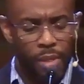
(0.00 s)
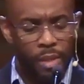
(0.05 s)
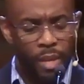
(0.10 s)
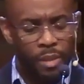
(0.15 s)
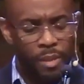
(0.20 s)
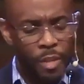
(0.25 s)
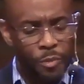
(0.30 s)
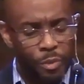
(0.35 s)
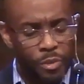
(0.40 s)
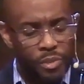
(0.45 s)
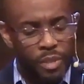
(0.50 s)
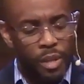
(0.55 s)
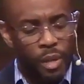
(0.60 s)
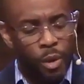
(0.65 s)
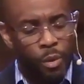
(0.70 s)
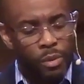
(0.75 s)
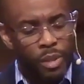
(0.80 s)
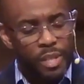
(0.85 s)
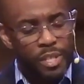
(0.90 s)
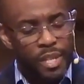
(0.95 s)
that this was the
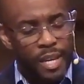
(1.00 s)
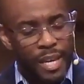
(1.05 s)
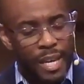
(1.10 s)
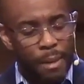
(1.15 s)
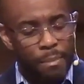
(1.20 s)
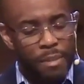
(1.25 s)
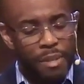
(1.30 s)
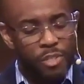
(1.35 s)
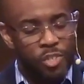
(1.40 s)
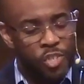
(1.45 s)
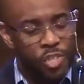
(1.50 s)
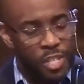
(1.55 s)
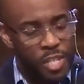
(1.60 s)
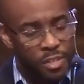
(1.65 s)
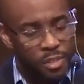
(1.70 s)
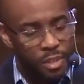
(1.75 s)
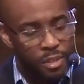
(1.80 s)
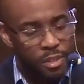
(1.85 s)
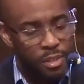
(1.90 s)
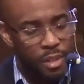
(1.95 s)
only time that
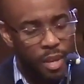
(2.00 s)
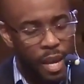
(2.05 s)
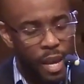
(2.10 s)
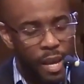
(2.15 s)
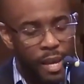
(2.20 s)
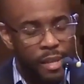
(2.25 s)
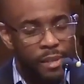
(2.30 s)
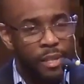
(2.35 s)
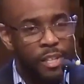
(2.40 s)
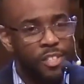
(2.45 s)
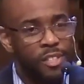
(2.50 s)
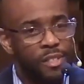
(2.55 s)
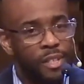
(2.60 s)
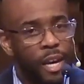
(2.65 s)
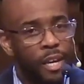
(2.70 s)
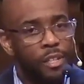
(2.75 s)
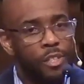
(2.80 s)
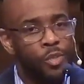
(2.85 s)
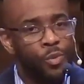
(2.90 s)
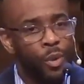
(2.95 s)
Jesus does
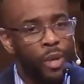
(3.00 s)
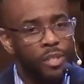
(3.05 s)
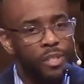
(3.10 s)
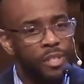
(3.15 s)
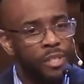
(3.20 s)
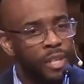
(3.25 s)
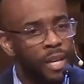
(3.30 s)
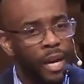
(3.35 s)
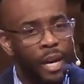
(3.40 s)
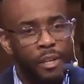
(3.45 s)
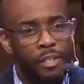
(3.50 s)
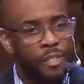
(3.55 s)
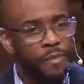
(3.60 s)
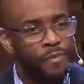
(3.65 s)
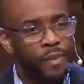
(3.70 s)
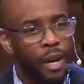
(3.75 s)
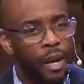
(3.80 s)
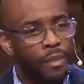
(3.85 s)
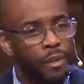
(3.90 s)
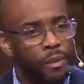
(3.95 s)
not address God as
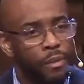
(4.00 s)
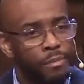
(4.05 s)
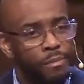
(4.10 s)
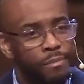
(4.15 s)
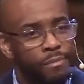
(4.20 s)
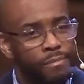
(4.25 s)
Father